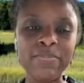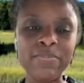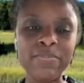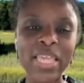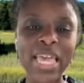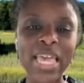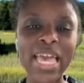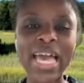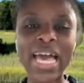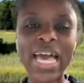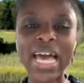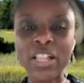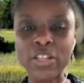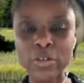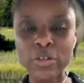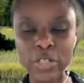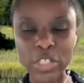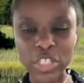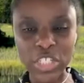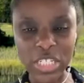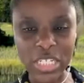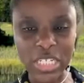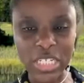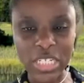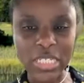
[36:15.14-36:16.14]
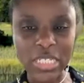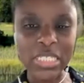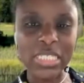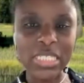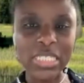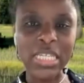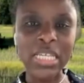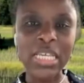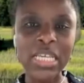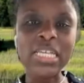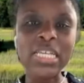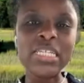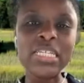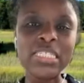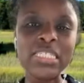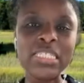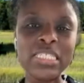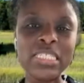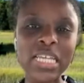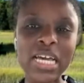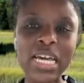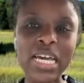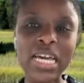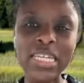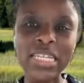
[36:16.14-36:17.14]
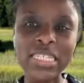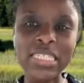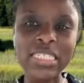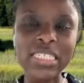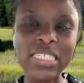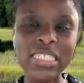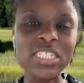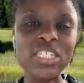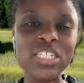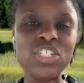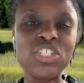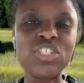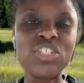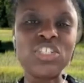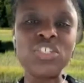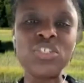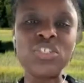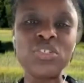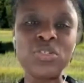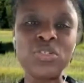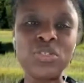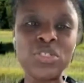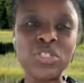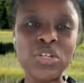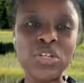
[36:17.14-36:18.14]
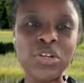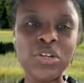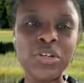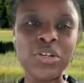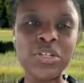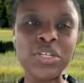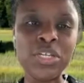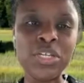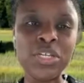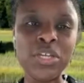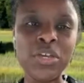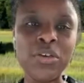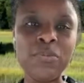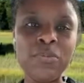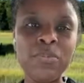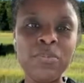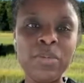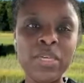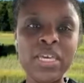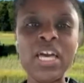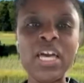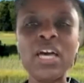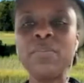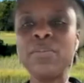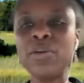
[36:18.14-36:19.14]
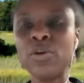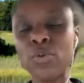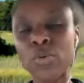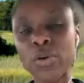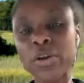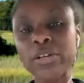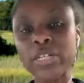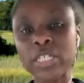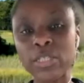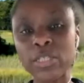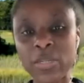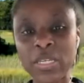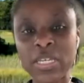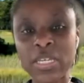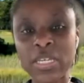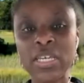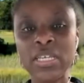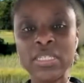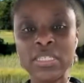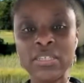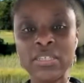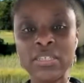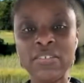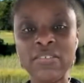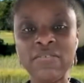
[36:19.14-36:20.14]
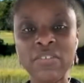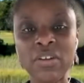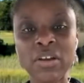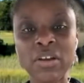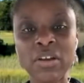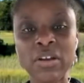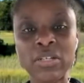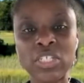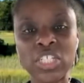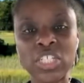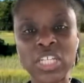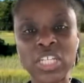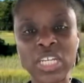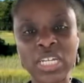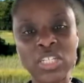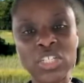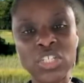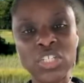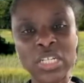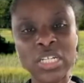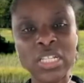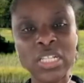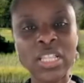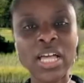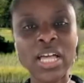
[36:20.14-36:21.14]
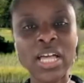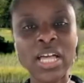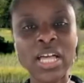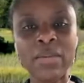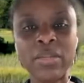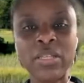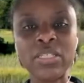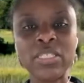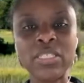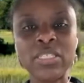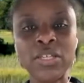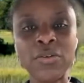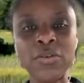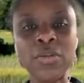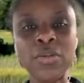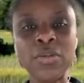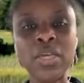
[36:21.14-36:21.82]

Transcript: allergies and sinus issues are becoming worse because of our changing climate. So